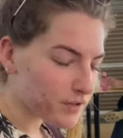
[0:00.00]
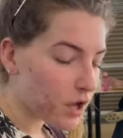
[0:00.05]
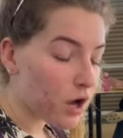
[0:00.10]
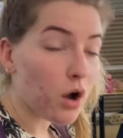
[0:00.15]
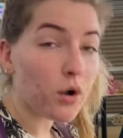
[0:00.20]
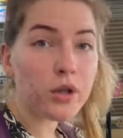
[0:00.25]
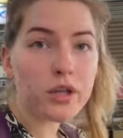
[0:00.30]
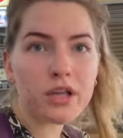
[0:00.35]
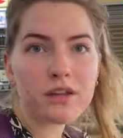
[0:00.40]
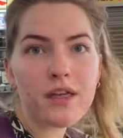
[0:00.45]

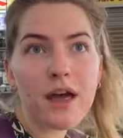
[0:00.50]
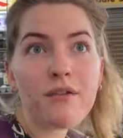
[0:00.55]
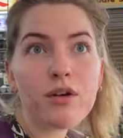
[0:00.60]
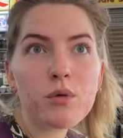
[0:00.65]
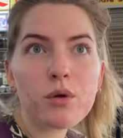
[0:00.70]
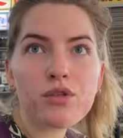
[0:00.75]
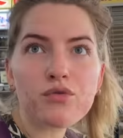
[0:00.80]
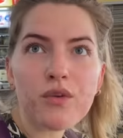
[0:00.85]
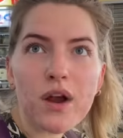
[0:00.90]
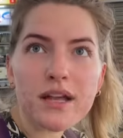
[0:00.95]
Oh, you can have it
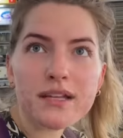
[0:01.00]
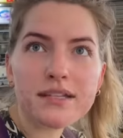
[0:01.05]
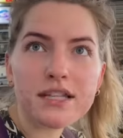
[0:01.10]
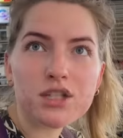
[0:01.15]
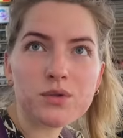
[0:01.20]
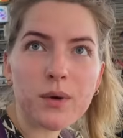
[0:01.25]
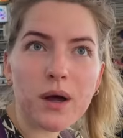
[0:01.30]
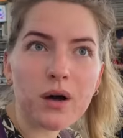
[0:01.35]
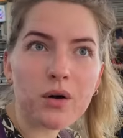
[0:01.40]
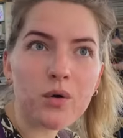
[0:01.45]
with rice
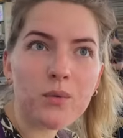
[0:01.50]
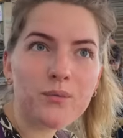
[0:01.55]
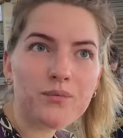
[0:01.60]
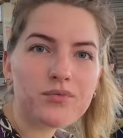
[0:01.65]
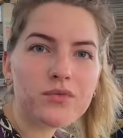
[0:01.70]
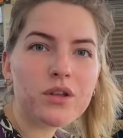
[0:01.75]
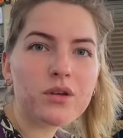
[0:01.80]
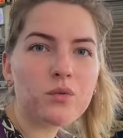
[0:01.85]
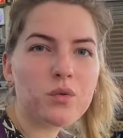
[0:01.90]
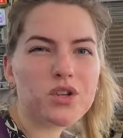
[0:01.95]
as well,
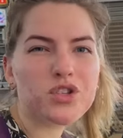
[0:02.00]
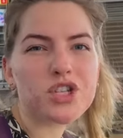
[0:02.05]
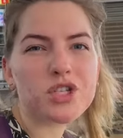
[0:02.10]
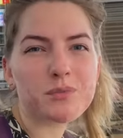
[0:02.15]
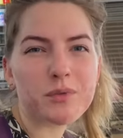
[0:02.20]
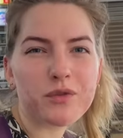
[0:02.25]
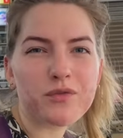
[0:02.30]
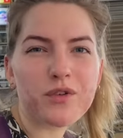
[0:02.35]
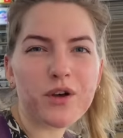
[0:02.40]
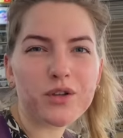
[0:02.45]
we just
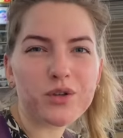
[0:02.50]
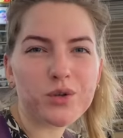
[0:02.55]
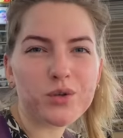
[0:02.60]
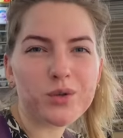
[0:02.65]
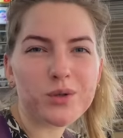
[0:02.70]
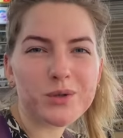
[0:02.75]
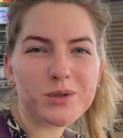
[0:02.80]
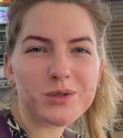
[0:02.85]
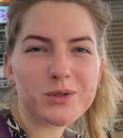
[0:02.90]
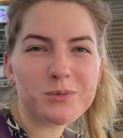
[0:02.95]
prefer
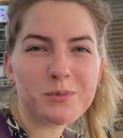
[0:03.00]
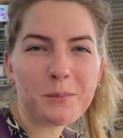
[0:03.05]
noodles.